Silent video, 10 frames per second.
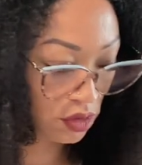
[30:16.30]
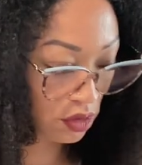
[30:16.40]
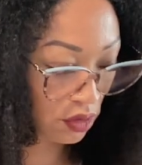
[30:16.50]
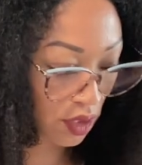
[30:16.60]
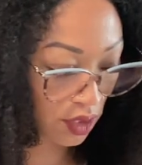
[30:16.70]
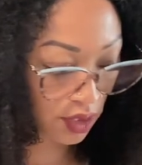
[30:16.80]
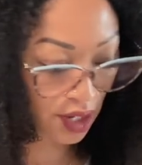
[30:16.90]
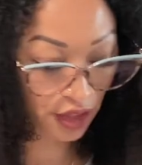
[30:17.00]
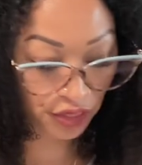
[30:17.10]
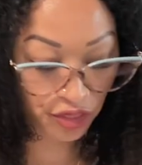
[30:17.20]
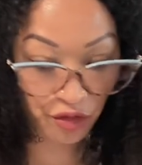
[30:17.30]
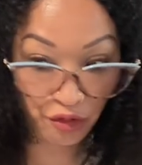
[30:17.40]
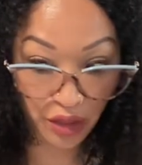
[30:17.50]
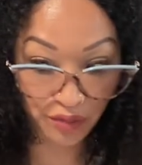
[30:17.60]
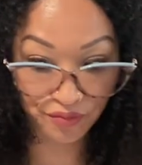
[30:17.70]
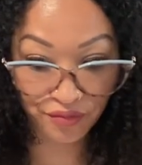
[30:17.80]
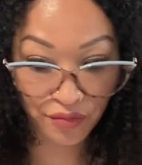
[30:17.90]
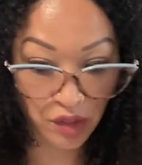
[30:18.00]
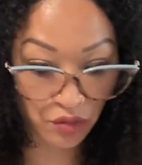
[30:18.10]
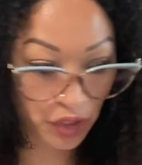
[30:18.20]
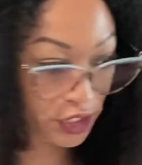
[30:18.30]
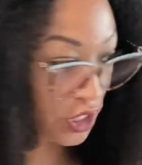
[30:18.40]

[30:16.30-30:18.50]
Okay, I got three. We're going to